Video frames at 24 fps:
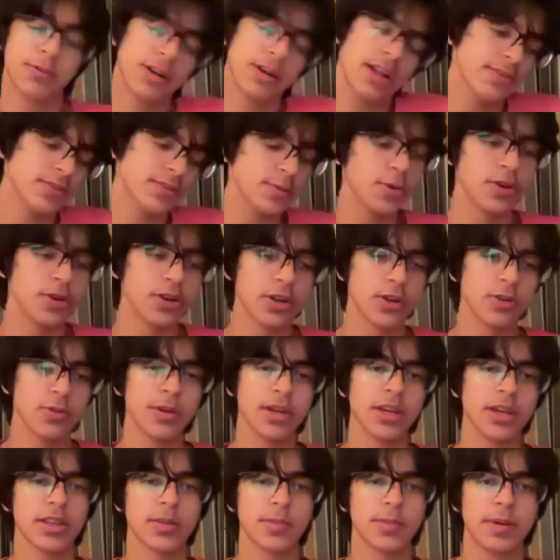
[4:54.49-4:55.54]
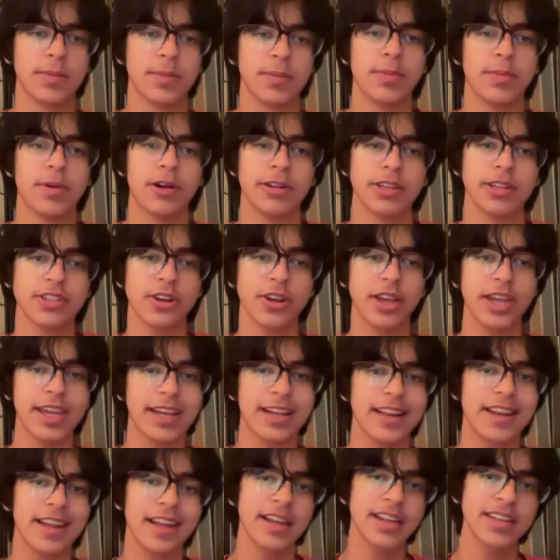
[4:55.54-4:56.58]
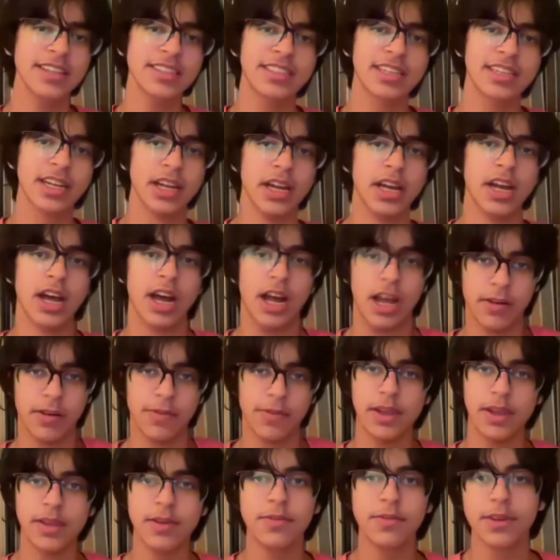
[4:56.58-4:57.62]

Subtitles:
what I've spoken to many other people about, is your eclairs are very